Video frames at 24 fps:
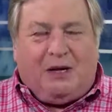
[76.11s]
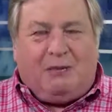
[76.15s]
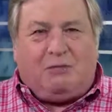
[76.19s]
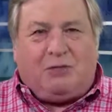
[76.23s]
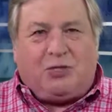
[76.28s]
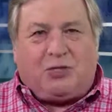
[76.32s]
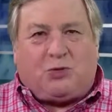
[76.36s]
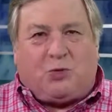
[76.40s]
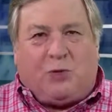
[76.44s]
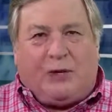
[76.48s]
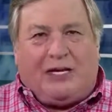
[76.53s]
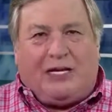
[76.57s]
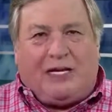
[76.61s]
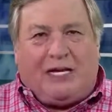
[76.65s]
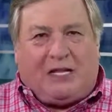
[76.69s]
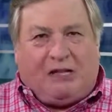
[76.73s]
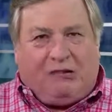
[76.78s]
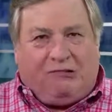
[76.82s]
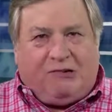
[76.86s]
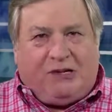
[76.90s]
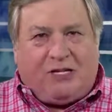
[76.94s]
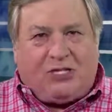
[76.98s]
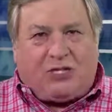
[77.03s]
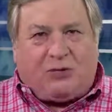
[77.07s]
between
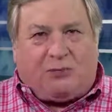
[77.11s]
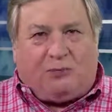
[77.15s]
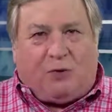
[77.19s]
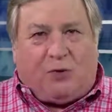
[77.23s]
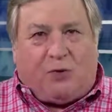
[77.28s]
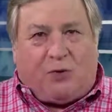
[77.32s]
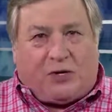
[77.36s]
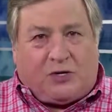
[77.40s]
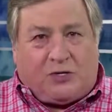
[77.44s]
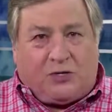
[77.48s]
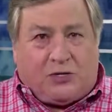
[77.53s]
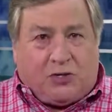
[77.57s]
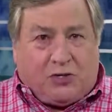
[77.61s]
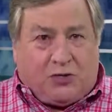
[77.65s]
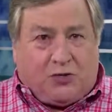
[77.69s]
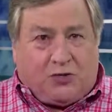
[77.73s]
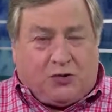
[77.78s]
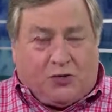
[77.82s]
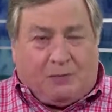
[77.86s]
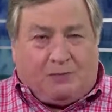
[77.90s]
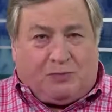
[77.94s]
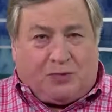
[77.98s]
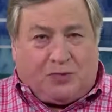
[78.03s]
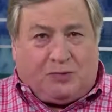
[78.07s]
Hillary supporters and
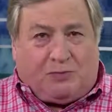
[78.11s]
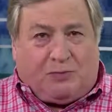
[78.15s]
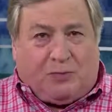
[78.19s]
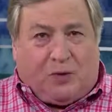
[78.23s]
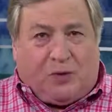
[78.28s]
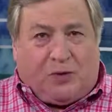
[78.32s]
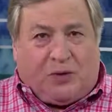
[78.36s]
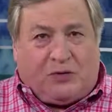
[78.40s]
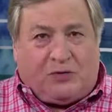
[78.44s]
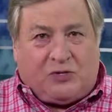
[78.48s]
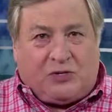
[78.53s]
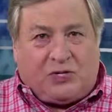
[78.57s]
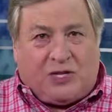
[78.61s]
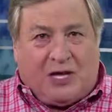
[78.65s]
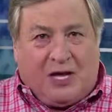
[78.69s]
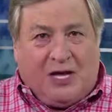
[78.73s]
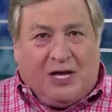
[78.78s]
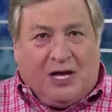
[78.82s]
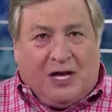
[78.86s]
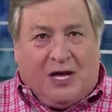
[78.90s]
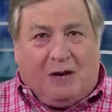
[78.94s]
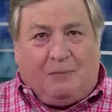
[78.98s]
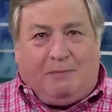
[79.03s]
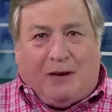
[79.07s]
Trump supporters
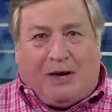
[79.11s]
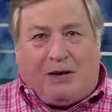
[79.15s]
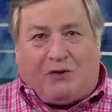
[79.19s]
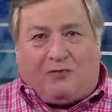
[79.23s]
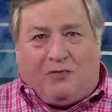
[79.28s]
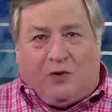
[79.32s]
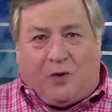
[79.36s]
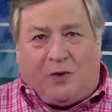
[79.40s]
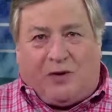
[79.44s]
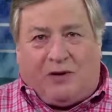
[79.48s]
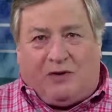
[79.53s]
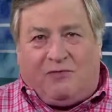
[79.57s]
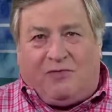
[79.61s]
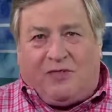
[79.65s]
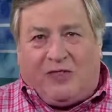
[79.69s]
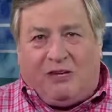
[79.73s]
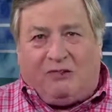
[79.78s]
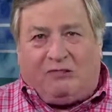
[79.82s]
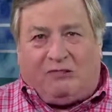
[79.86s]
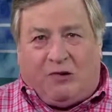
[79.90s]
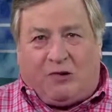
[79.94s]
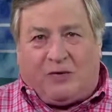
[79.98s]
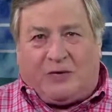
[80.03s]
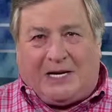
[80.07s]
about voting for
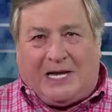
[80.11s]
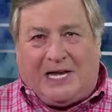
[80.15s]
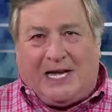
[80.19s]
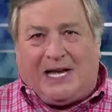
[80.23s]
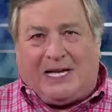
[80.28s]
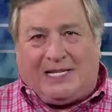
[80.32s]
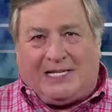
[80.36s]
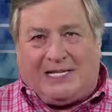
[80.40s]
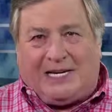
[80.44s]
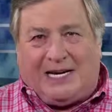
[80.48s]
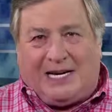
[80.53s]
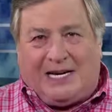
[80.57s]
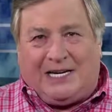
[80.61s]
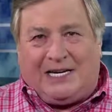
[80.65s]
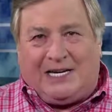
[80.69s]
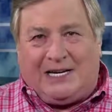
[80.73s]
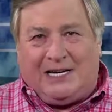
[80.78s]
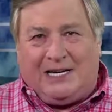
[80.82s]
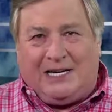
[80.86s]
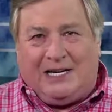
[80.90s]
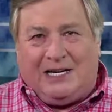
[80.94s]
their own candidate.